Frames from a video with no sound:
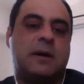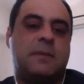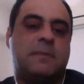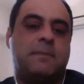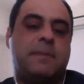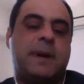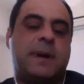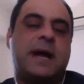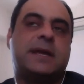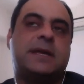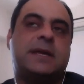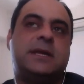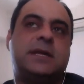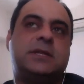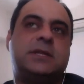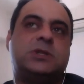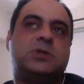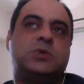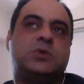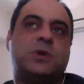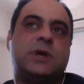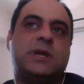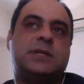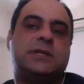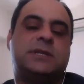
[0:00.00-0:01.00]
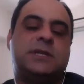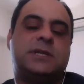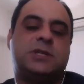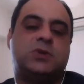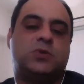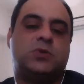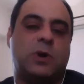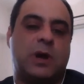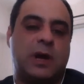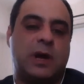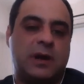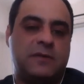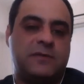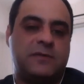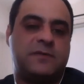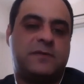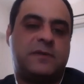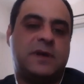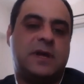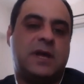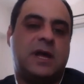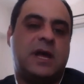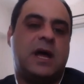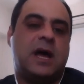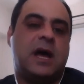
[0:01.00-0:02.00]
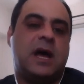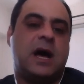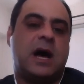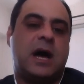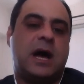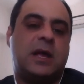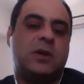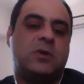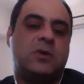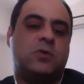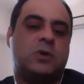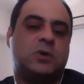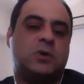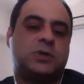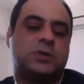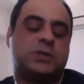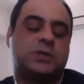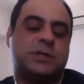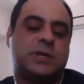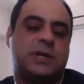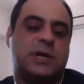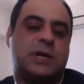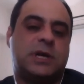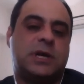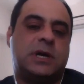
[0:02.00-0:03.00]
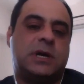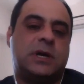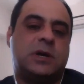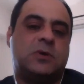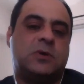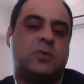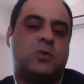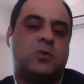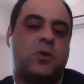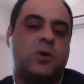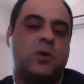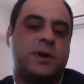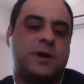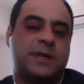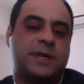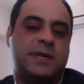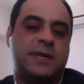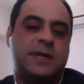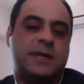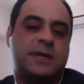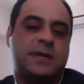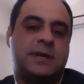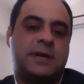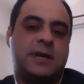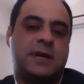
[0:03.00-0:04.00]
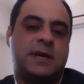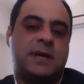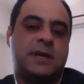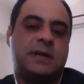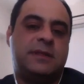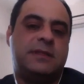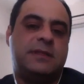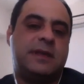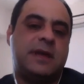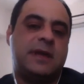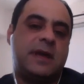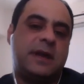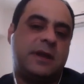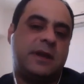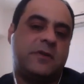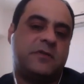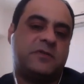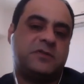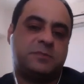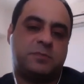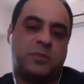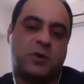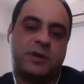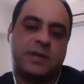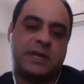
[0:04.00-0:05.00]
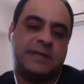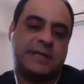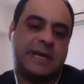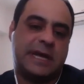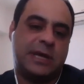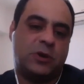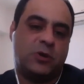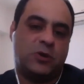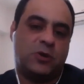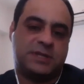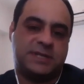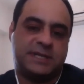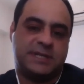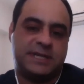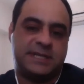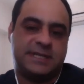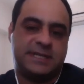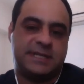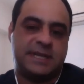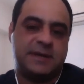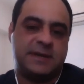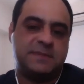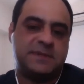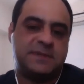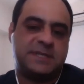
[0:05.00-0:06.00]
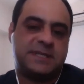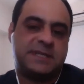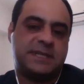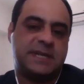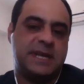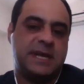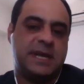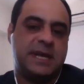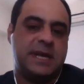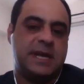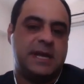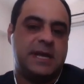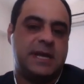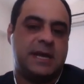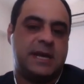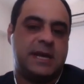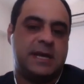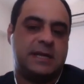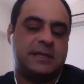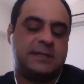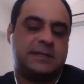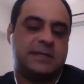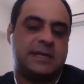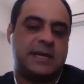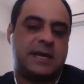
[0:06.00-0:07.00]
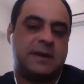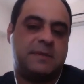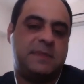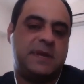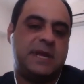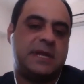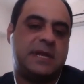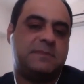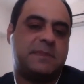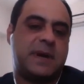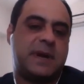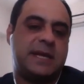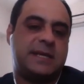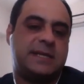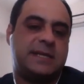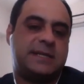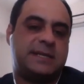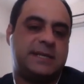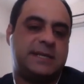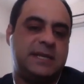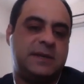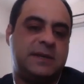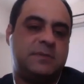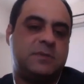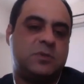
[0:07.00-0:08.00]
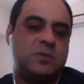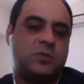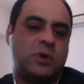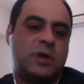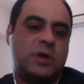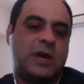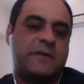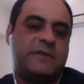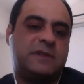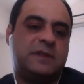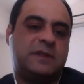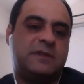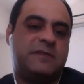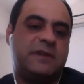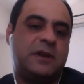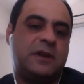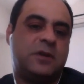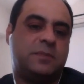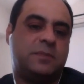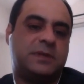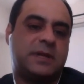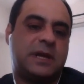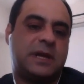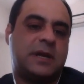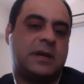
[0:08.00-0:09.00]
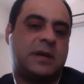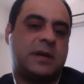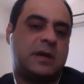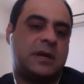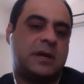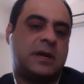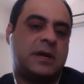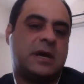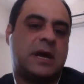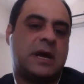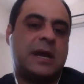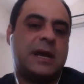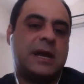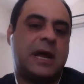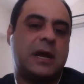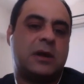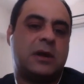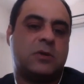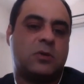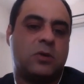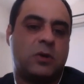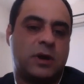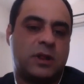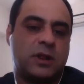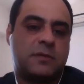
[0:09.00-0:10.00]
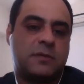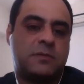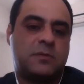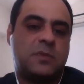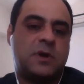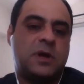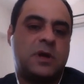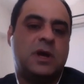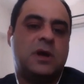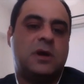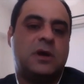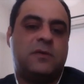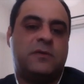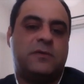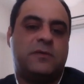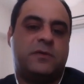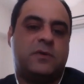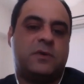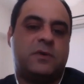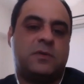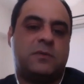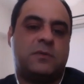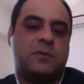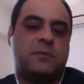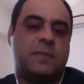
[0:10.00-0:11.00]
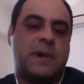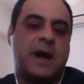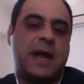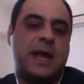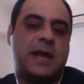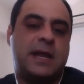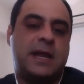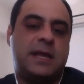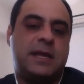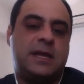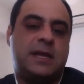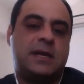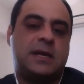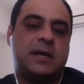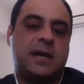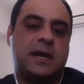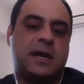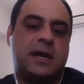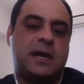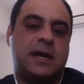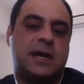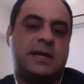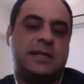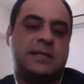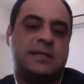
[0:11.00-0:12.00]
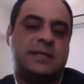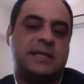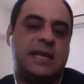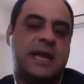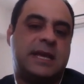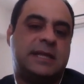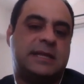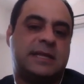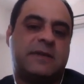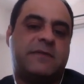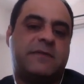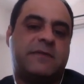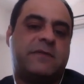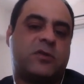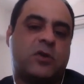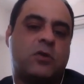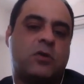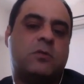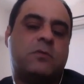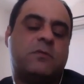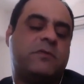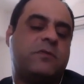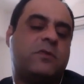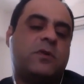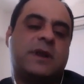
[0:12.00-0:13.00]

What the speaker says: back in 2012, I was working in the area of spoken dialogue systems, and me and my team, we have developed an algorithm for mining data for